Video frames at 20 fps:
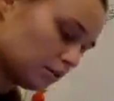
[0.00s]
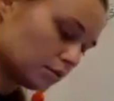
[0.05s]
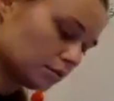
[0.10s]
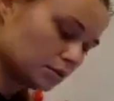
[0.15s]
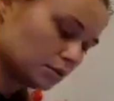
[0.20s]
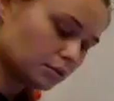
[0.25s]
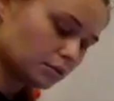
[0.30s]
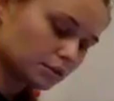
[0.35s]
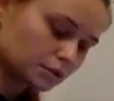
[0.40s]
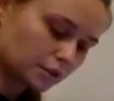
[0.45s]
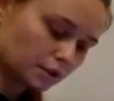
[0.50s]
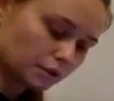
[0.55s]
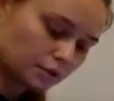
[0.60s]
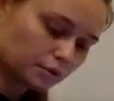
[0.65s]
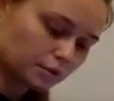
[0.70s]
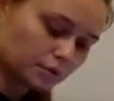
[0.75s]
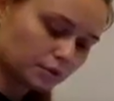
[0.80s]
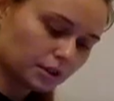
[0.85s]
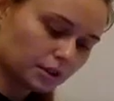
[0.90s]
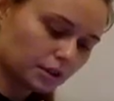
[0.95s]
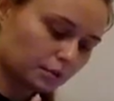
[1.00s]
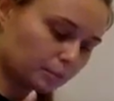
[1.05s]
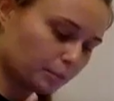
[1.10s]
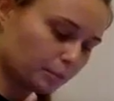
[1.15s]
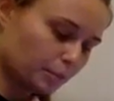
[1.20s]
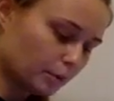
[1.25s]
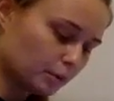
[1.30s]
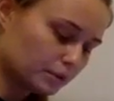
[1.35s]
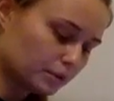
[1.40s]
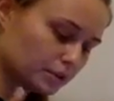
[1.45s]
to do so, he
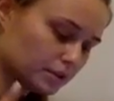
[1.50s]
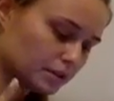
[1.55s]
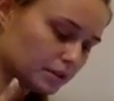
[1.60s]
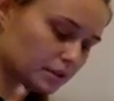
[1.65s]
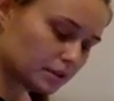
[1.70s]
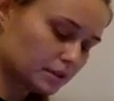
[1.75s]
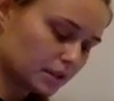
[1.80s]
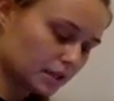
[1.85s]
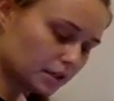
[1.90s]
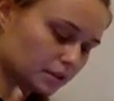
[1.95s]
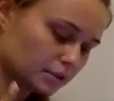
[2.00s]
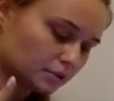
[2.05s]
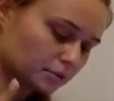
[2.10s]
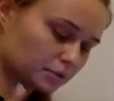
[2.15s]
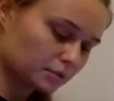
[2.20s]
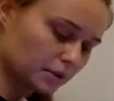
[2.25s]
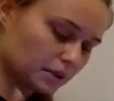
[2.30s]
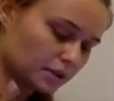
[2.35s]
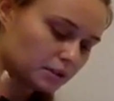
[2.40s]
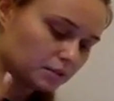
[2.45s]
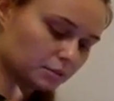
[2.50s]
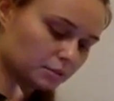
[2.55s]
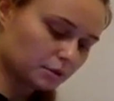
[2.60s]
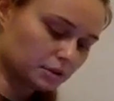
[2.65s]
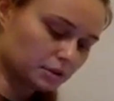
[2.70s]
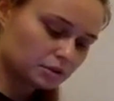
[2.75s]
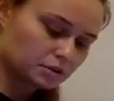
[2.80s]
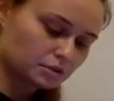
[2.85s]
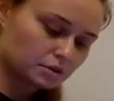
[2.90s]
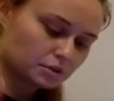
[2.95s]
imposes the tax of 20
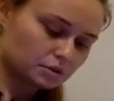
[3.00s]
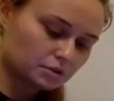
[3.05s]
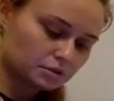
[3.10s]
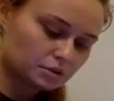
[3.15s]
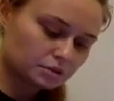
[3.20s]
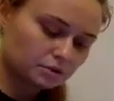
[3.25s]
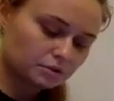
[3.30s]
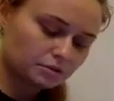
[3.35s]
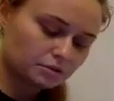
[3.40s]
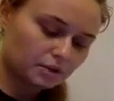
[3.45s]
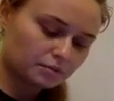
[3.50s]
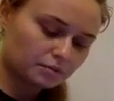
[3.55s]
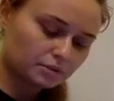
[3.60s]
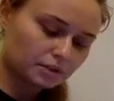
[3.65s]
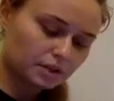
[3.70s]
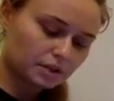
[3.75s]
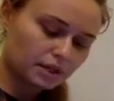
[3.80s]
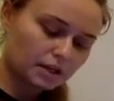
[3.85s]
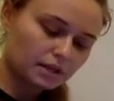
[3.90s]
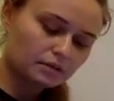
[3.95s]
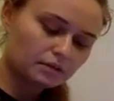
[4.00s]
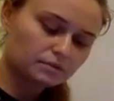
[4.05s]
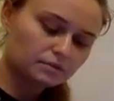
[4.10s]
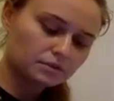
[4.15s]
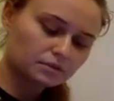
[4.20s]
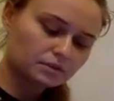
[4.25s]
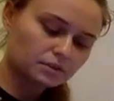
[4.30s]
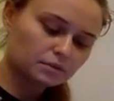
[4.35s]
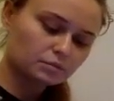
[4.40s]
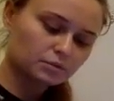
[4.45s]
monetary units on family A and
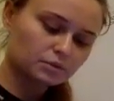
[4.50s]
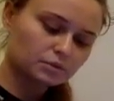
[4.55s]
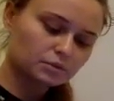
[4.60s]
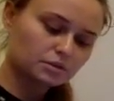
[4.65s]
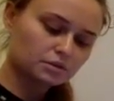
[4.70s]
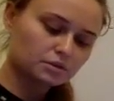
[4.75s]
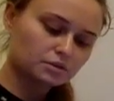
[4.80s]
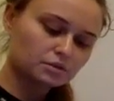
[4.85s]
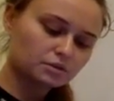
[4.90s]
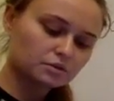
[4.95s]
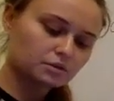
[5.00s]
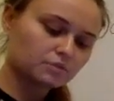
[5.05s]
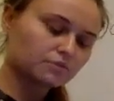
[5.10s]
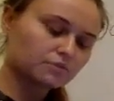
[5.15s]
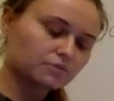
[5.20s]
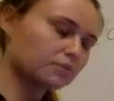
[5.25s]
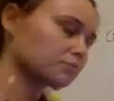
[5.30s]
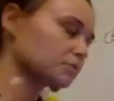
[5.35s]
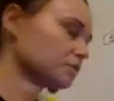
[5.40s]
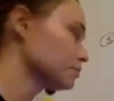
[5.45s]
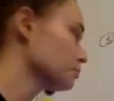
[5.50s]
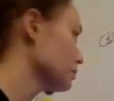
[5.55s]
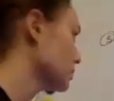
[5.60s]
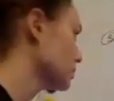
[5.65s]
15 monetary units on family